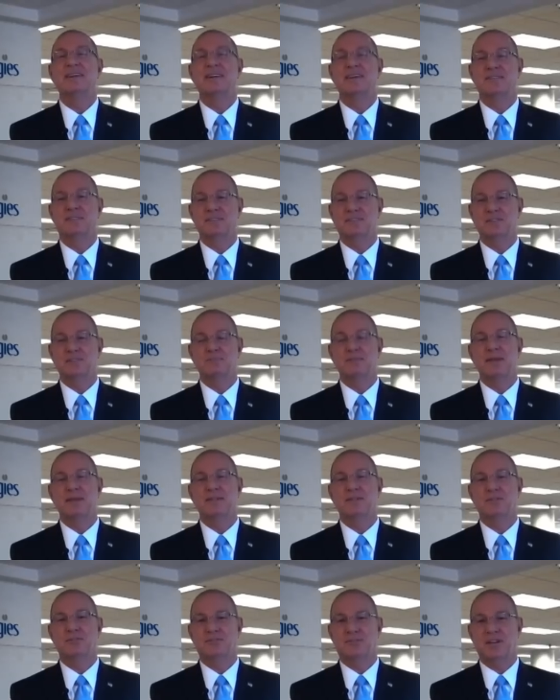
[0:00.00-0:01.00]
and this has
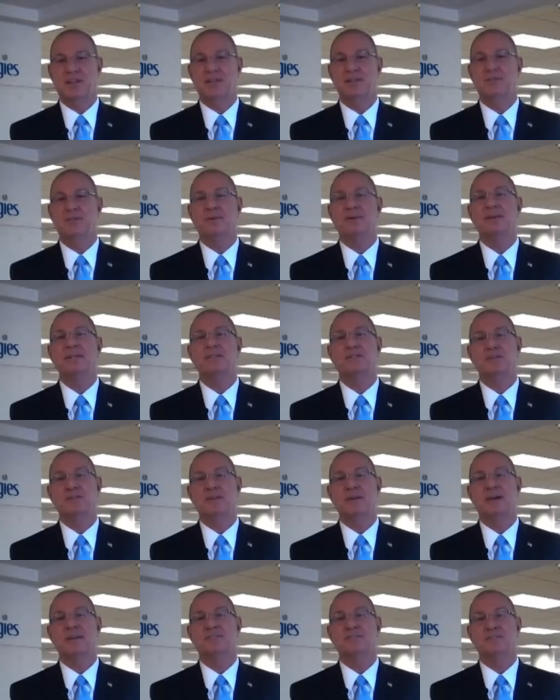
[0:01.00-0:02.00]
been your January
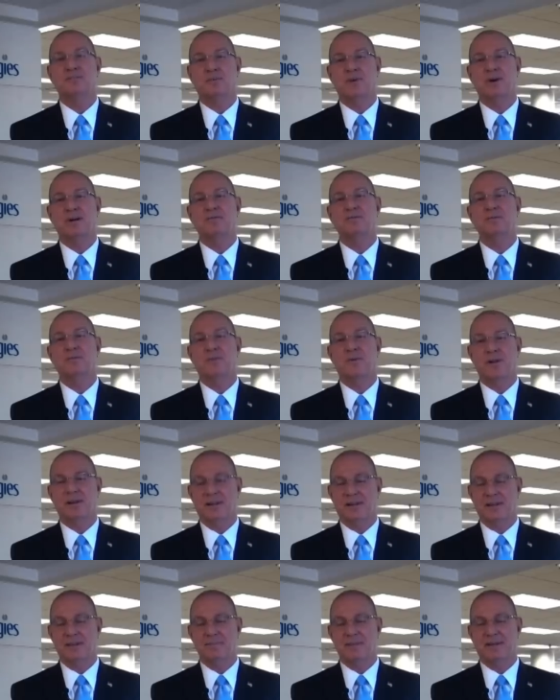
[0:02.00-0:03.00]
2012
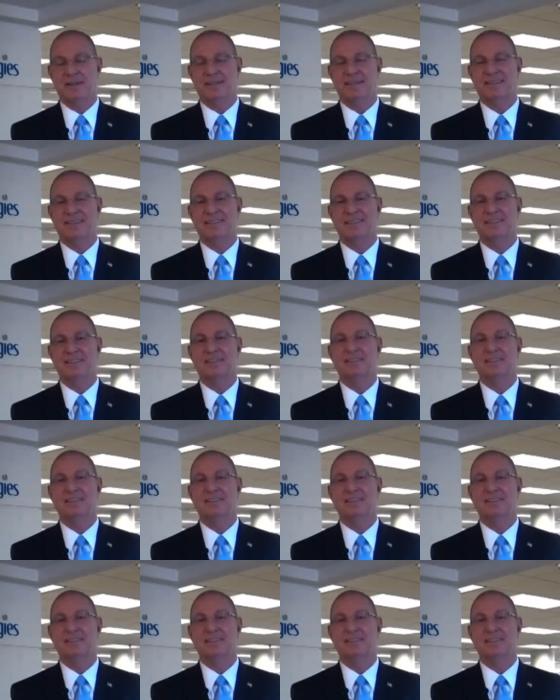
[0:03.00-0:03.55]
Quality Minute.